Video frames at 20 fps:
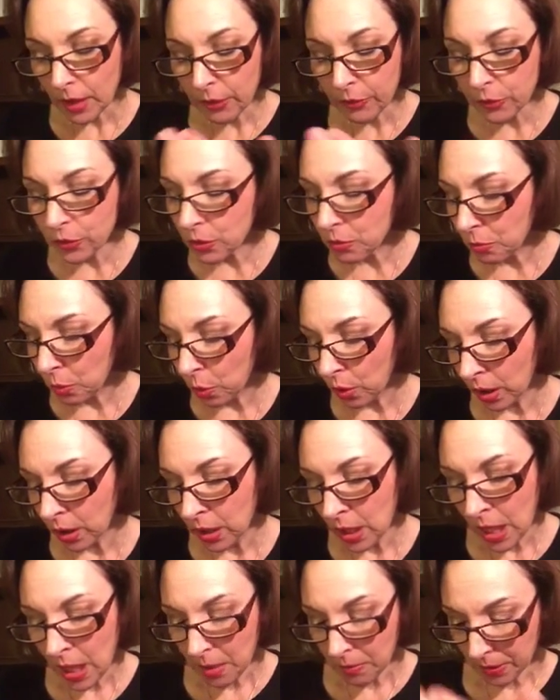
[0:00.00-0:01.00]
There's
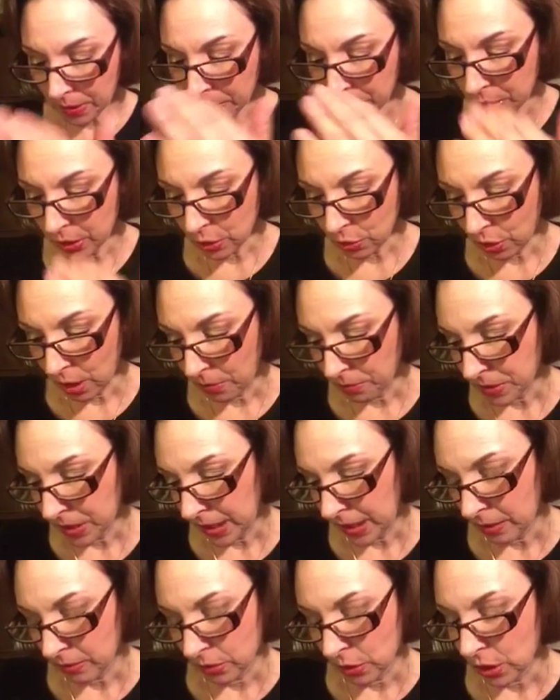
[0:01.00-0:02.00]
more, but I'm going to drop
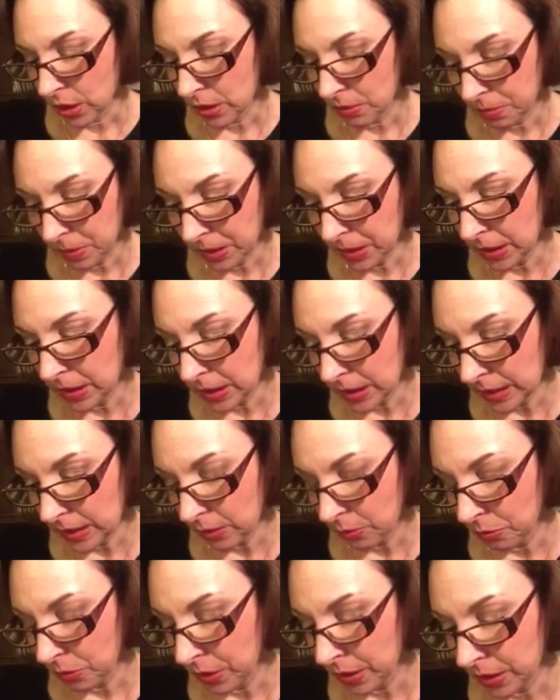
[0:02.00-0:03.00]
down just because I
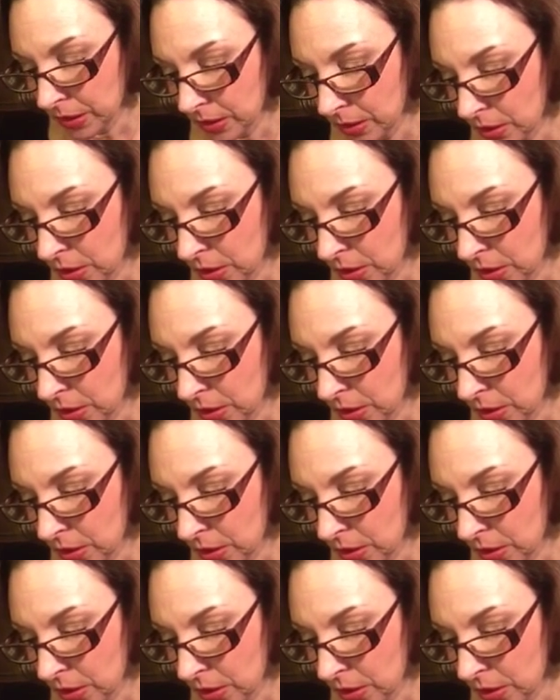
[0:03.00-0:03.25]
don't want